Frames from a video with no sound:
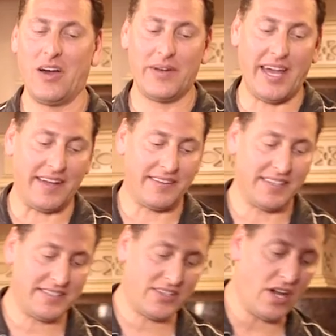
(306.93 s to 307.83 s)
Okay,
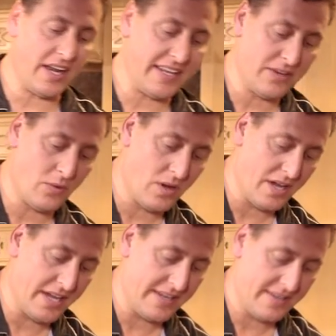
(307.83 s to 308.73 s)
let's cut into
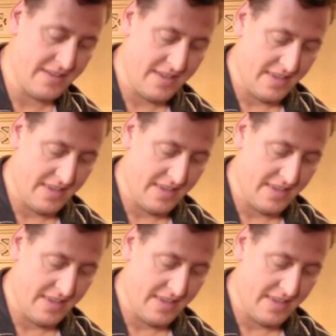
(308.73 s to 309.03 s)
one.